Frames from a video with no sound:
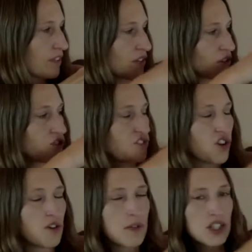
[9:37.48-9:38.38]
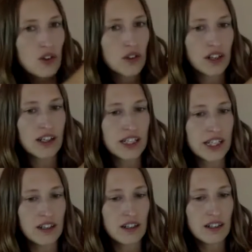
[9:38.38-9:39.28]
There's so much going on
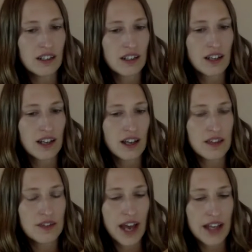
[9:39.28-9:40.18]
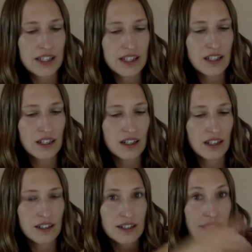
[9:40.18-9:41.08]
here that
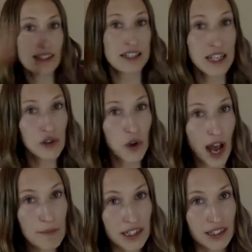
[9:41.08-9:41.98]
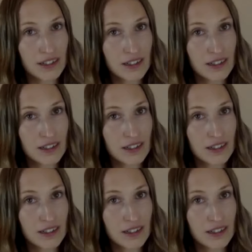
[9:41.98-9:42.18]
doesn't need to happen.